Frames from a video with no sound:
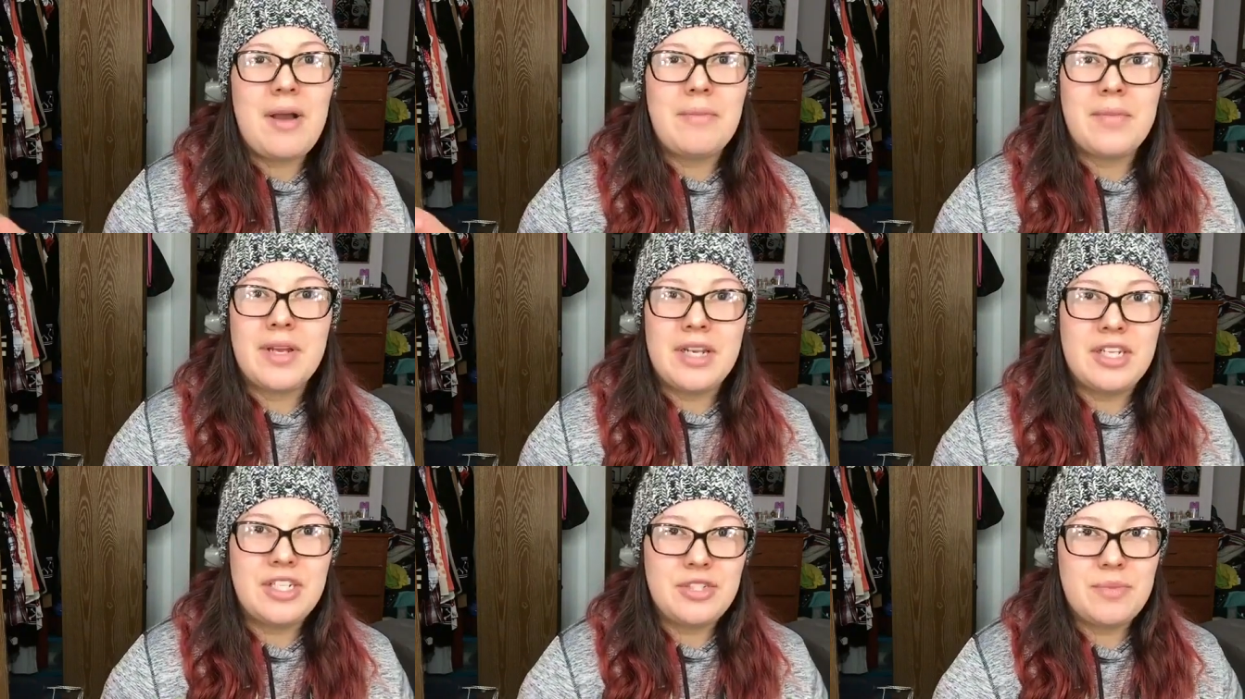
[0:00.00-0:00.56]
I'm
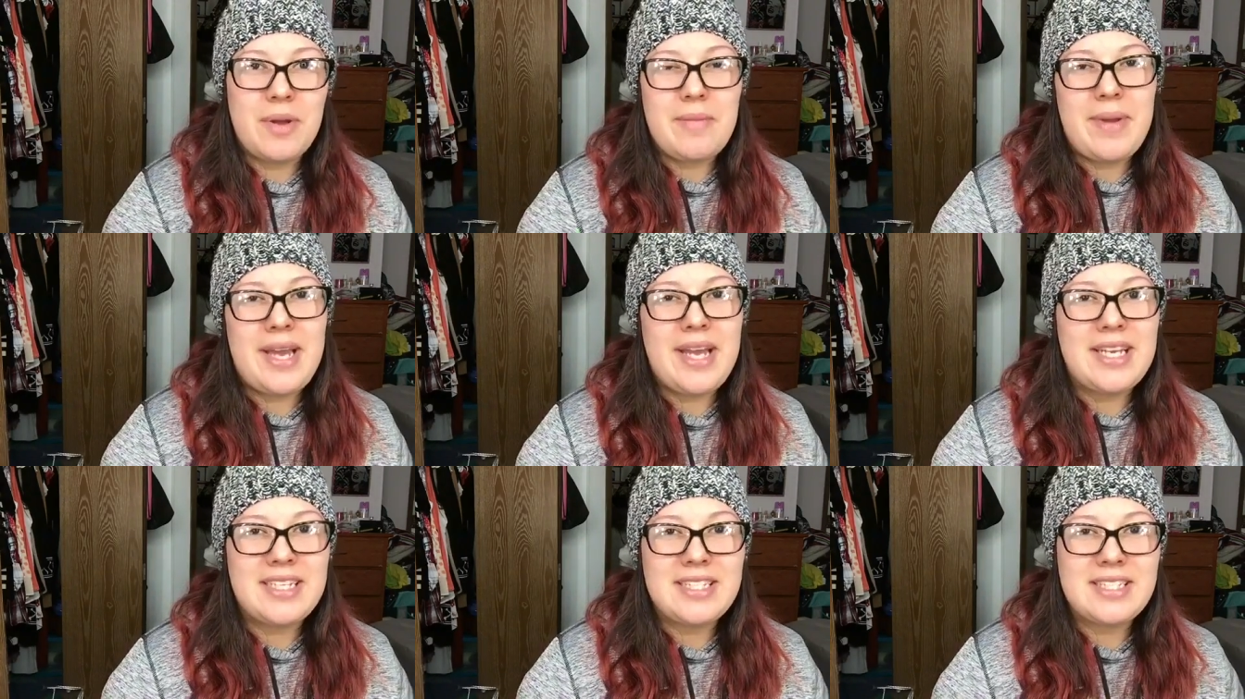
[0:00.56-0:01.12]
gonna do my
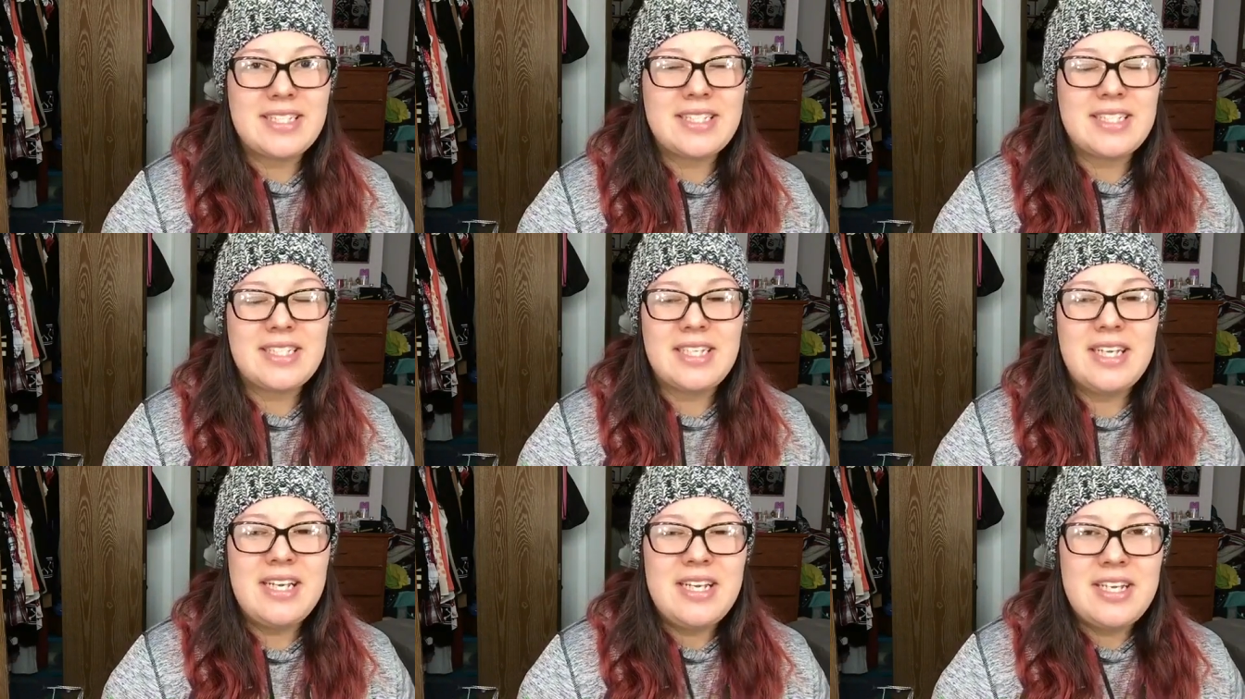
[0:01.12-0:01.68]
best
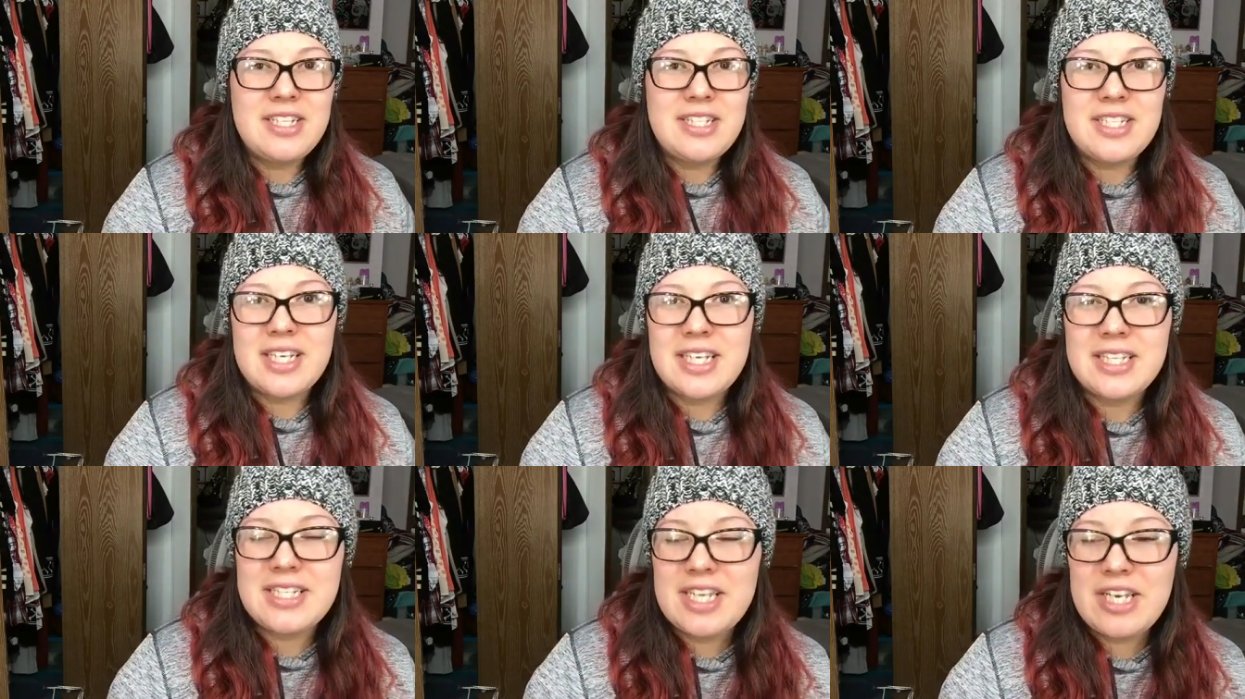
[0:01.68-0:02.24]

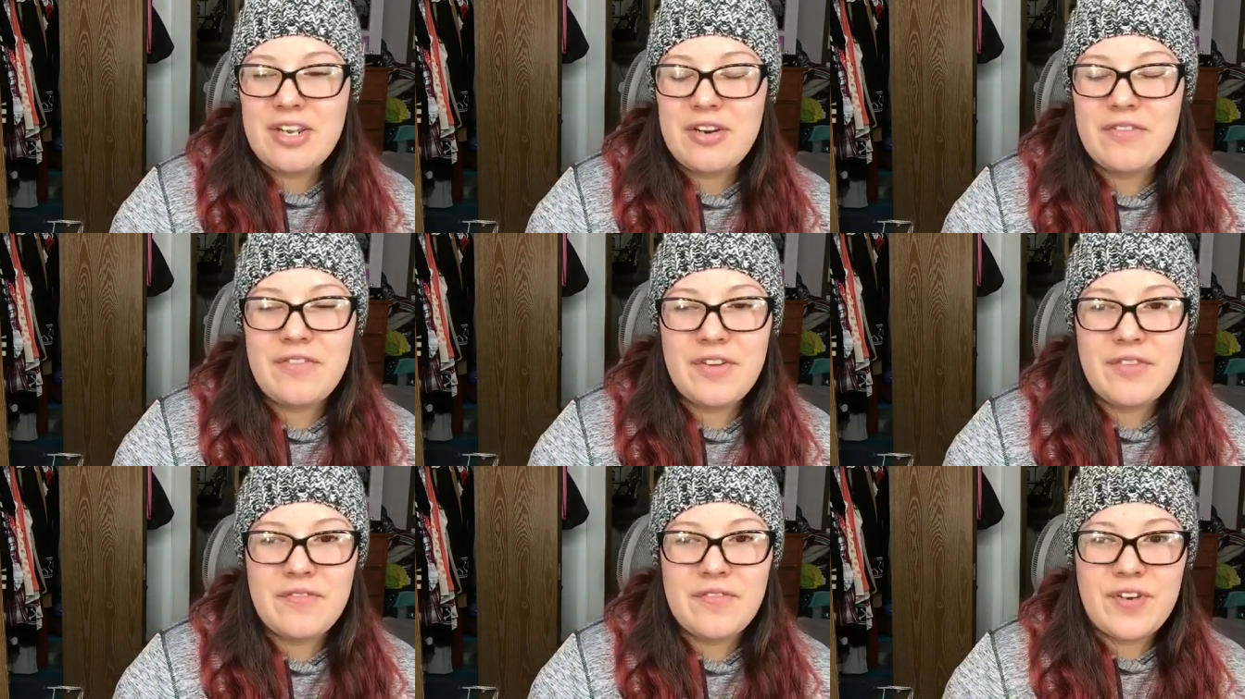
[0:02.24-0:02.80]
to continue to
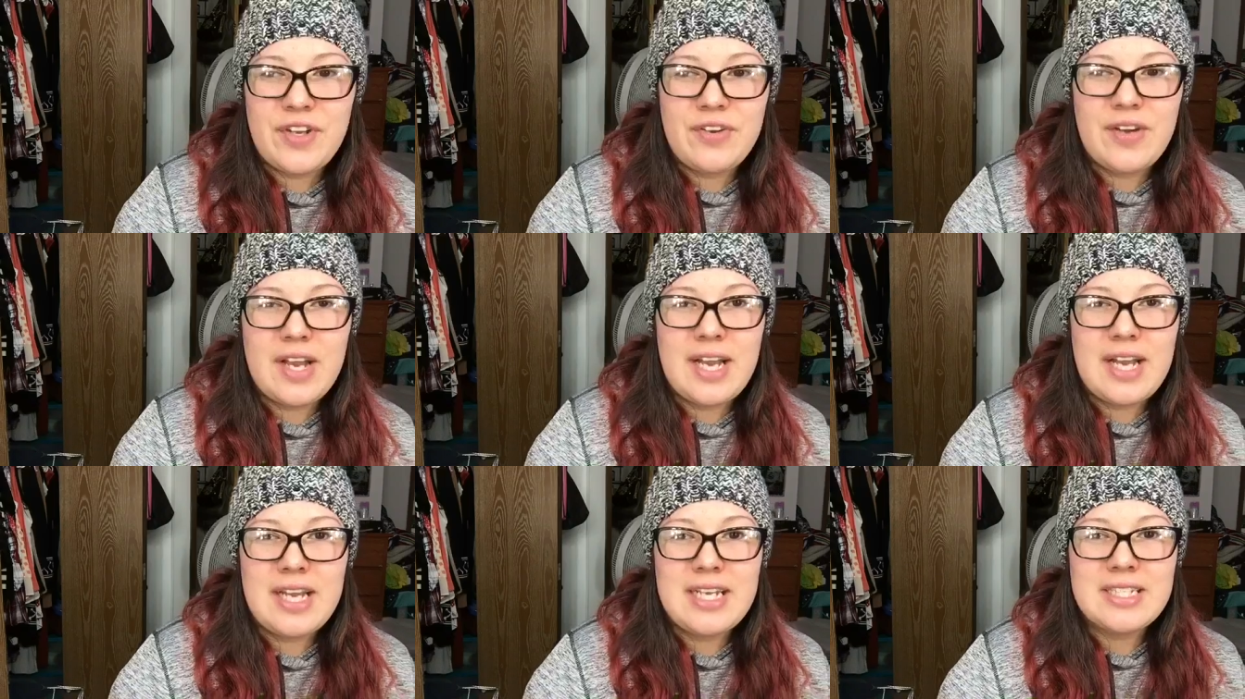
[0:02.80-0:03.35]
film for you
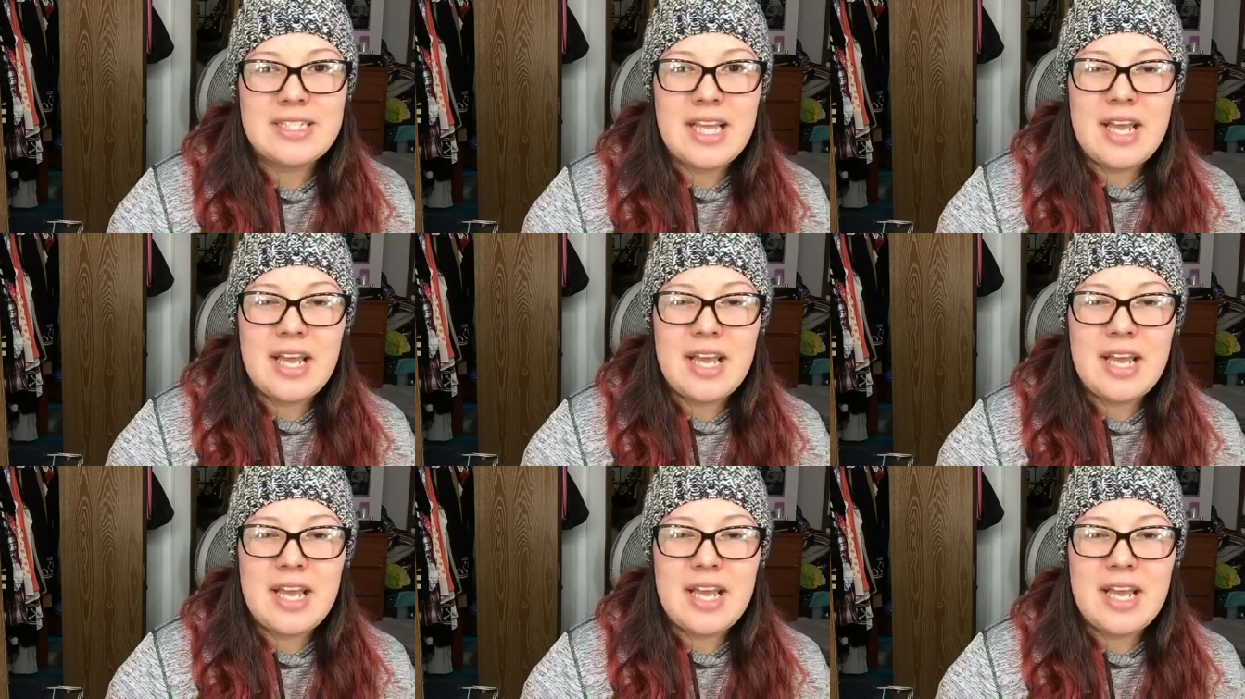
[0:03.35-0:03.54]
guys.